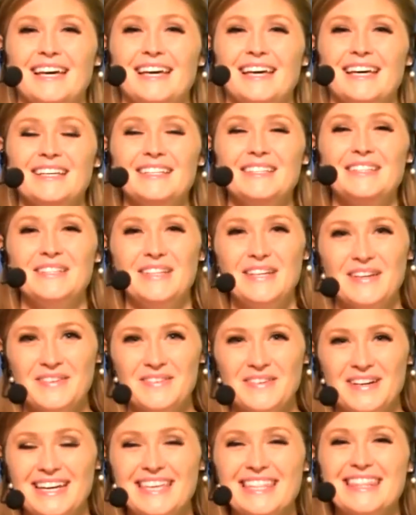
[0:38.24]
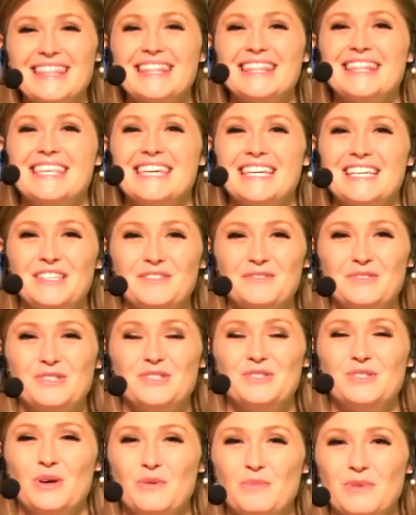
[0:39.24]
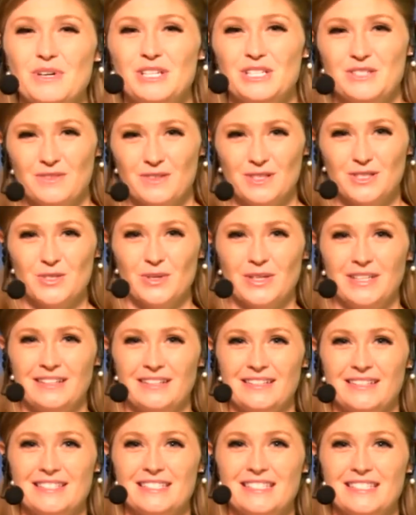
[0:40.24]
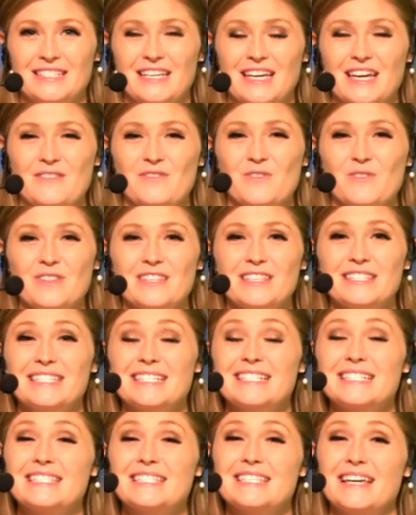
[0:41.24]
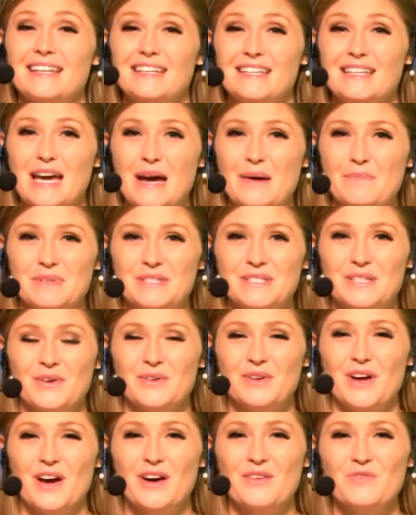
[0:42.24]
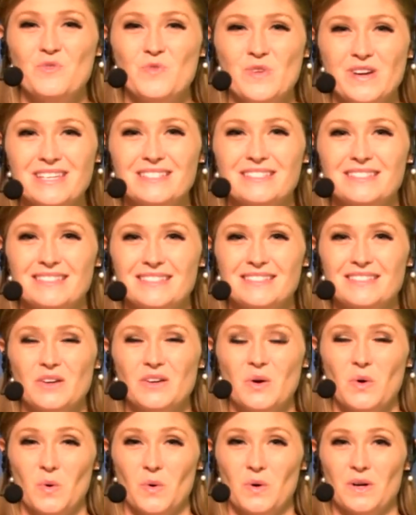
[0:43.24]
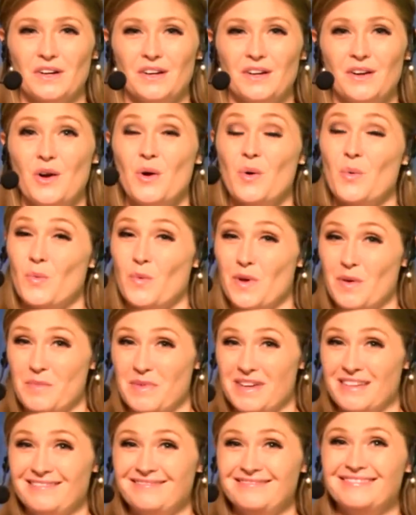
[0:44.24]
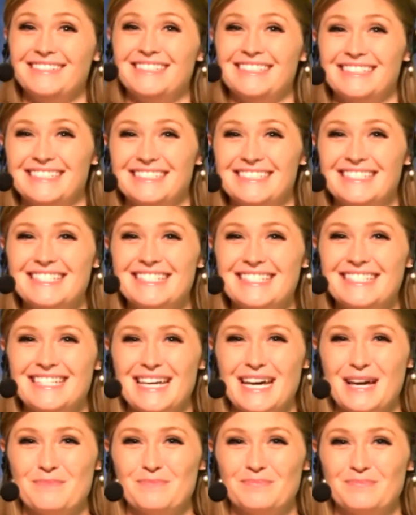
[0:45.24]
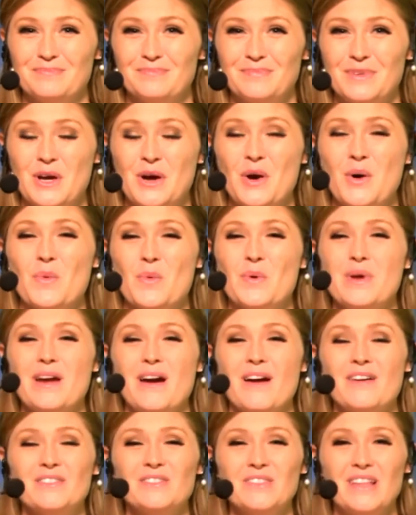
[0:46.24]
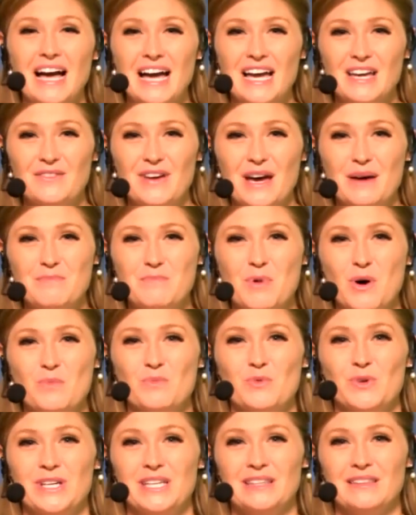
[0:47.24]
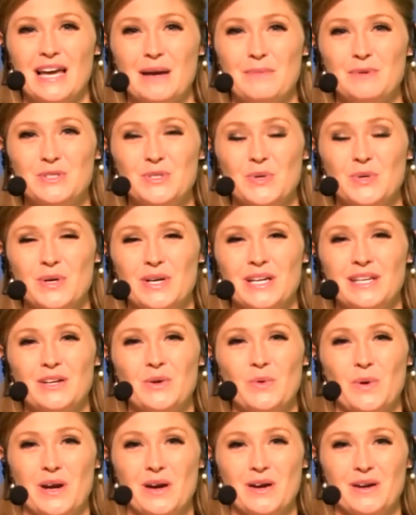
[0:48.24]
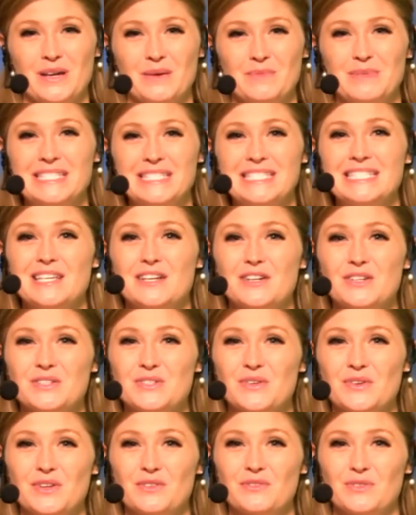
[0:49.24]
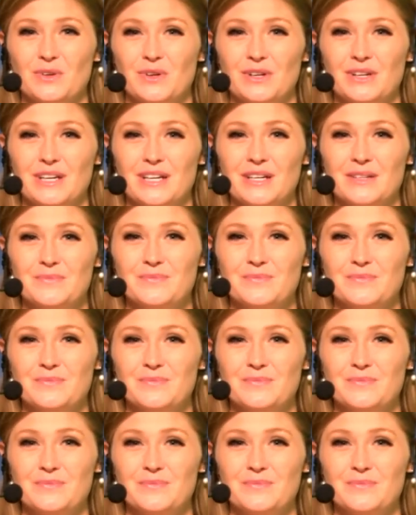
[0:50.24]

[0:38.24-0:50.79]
Hello, and thank you so much for joining us today for this exciting episode of WINS, or Women in STEM. We are live at Mote Marine Laboratory and Aquarium in Sarasota, Florida.